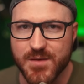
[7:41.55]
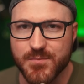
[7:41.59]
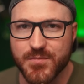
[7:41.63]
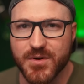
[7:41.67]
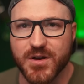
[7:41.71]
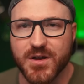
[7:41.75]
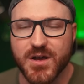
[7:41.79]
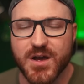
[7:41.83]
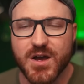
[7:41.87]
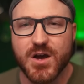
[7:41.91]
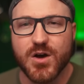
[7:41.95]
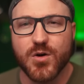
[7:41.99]

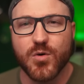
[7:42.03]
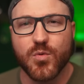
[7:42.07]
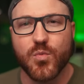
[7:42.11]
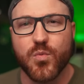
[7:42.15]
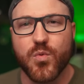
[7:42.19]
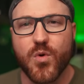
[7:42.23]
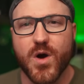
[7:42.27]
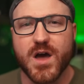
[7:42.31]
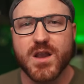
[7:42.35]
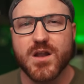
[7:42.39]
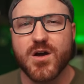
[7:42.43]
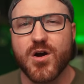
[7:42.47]
but
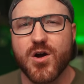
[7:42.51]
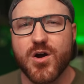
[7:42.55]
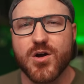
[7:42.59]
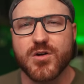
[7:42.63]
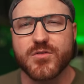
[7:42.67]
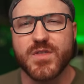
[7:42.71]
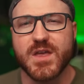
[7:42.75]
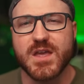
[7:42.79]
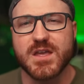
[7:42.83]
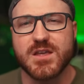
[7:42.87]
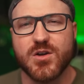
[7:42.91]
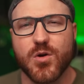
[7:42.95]
what
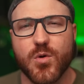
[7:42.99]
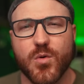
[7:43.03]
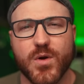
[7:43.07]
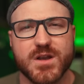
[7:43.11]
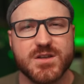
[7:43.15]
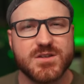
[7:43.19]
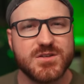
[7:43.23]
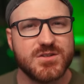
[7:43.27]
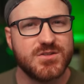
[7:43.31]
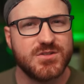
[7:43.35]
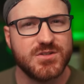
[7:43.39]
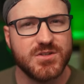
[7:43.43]
are they
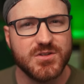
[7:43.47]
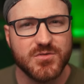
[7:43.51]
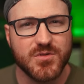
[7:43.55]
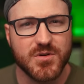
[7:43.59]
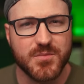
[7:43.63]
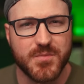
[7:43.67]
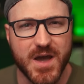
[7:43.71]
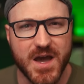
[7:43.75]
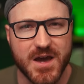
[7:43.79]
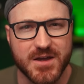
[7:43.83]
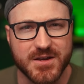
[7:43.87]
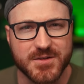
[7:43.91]
going to do
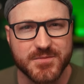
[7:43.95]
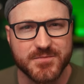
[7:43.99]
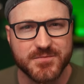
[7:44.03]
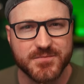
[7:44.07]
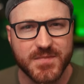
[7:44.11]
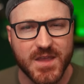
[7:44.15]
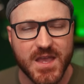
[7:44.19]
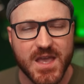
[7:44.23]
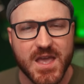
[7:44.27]
about it?